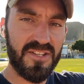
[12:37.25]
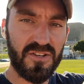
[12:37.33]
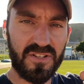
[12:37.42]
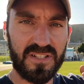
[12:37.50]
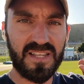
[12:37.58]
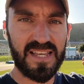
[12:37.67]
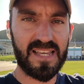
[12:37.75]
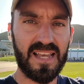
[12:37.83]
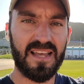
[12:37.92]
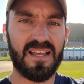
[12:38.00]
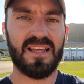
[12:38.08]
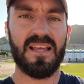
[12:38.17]
you're going to take
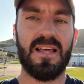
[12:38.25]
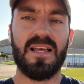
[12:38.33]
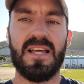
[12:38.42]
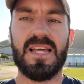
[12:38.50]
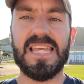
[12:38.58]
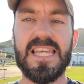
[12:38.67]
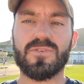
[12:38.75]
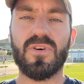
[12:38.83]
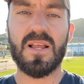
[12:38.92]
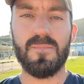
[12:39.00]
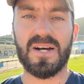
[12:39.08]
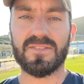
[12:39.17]

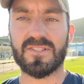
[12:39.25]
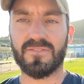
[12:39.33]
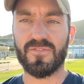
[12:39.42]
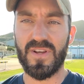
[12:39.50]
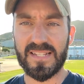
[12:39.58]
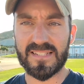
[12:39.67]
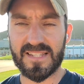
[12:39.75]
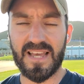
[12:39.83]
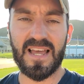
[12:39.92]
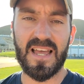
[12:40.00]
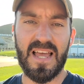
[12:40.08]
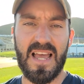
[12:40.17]
equal amounts of rest
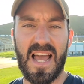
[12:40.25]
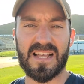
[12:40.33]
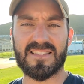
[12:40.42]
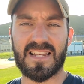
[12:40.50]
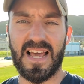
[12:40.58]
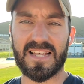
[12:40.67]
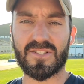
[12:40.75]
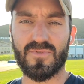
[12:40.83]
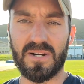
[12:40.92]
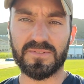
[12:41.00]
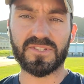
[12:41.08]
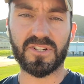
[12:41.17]
as the last
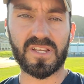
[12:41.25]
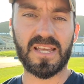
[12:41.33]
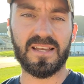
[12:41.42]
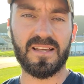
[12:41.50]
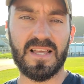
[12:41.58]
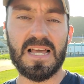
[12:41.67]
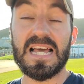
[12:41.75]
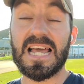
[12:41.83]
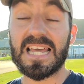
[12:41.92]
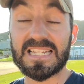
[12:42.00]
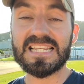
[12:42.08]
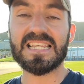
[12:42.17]
round took,
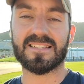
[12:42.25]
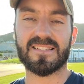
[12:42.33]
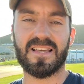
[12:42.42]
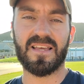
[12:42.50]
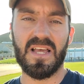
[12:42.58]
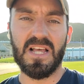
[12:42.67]
at least.